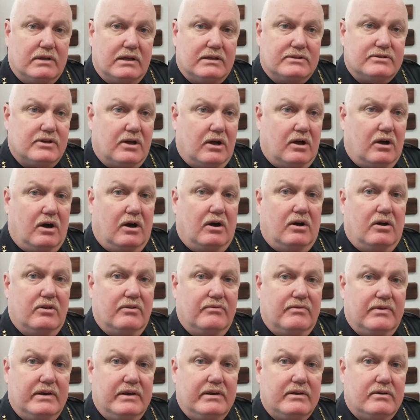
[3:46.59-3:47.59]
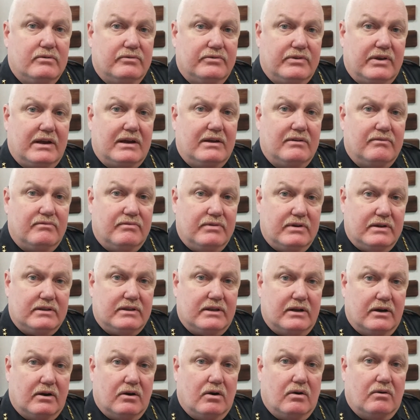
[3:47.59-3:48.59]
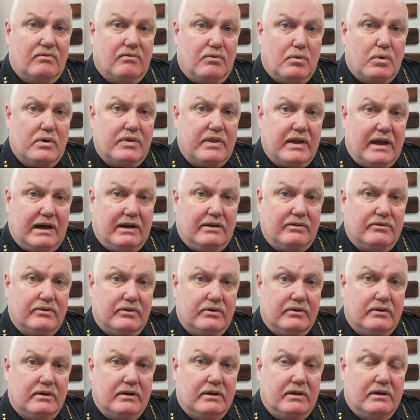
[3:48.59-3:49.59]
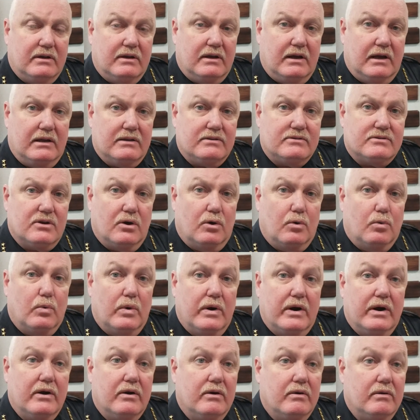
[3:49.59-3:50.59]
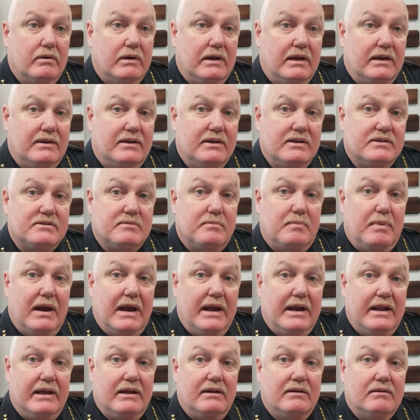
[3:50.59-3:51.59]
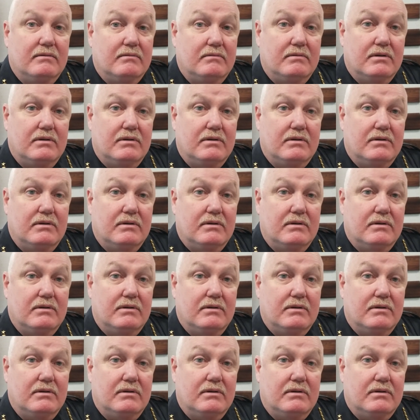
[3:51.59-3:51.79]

That's all the vehicles that can fit there are 4,000, and so we're anticipating